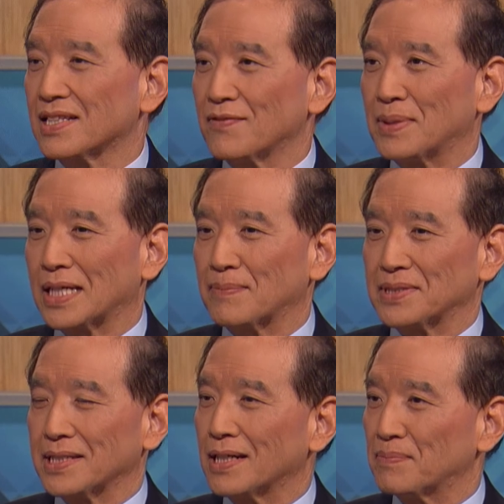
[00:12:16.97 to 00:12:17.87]
love being able
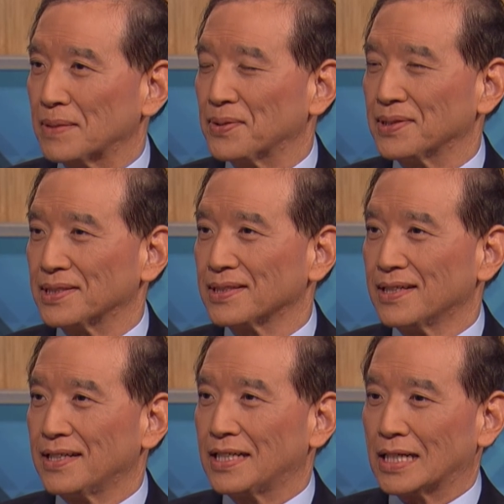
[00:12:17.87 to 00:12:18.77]
to help people and
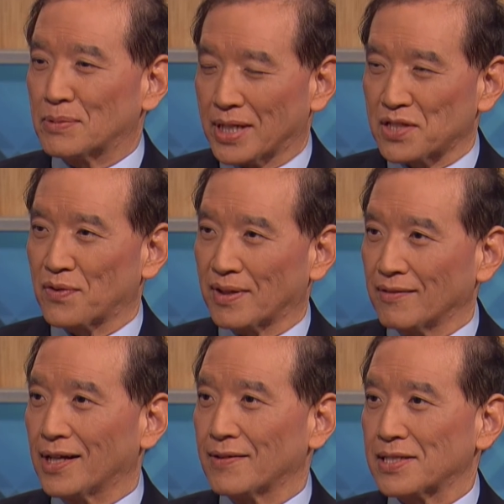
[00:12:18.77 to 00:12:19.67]
help transform their
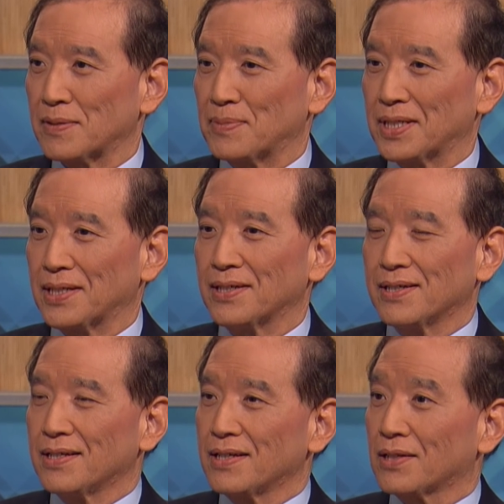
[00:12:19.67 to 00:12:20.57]
lives to be
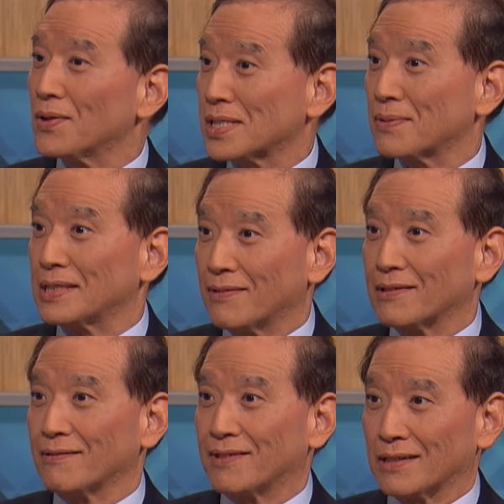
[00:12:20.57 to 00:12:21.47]
closer to what they
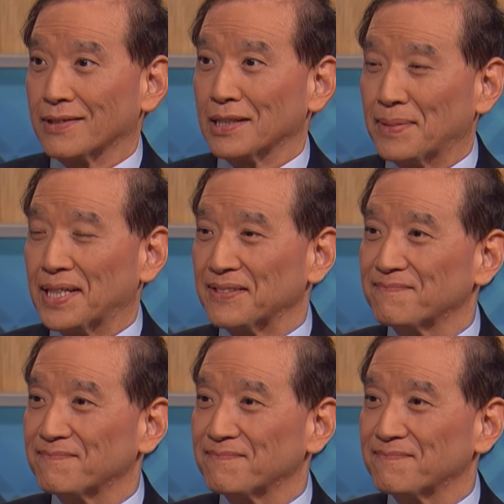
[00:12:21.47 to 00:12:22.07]
want to really be.